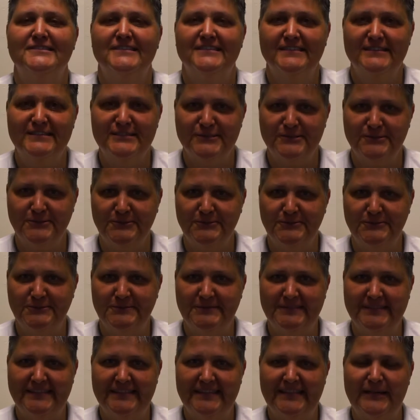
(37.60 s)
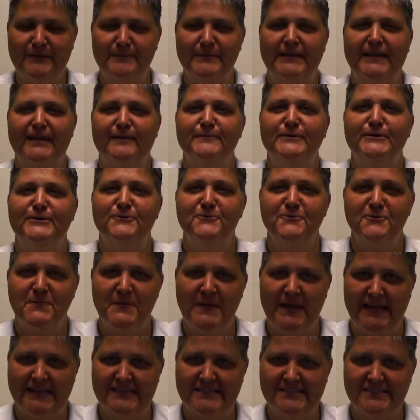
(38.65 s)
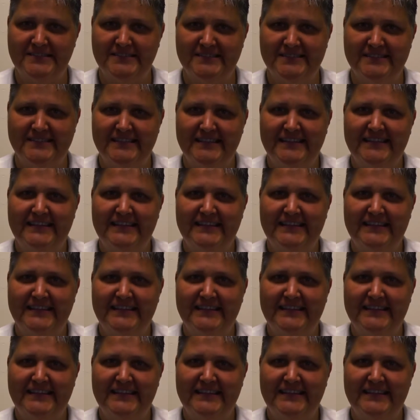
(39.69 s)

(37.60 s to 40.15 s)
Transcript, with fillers: Sunday school, and then I became a youth pastor.